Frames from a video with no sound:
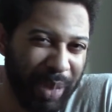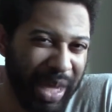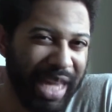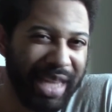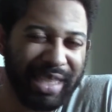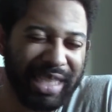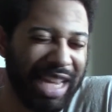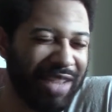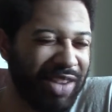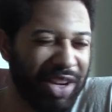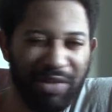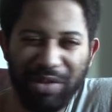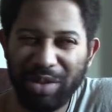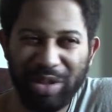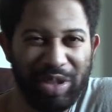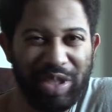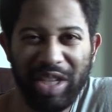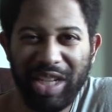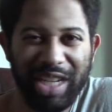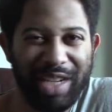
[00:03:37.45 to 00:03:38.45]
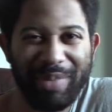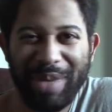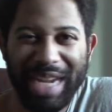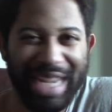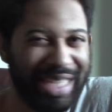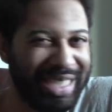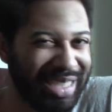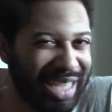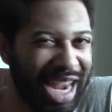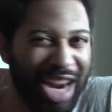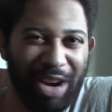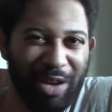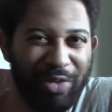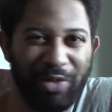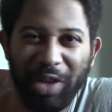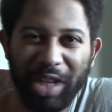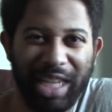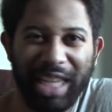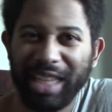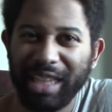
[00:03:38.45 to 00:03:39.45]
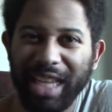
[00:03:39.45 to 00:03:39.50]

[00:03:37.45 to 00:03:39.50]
baits I've ever seen in my entire fucking